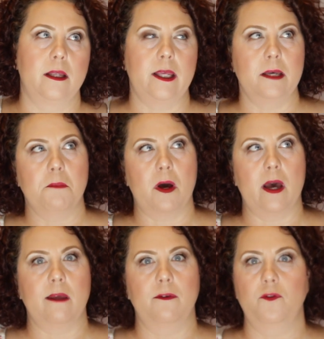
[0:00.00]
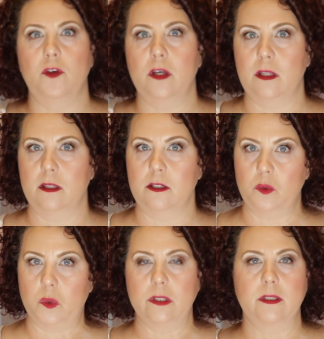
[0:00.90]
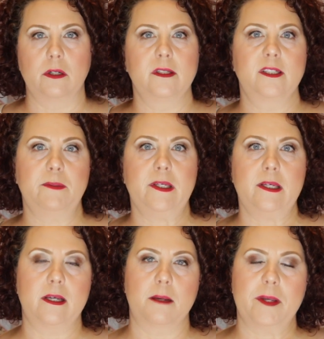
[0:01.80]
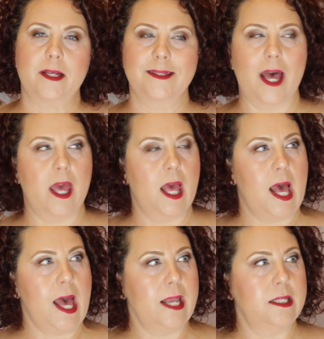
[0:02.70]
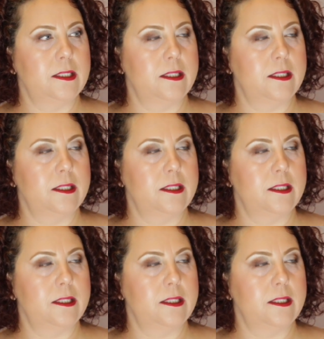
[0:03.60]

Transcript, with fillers: get my foot in the door, so to speak, because I, I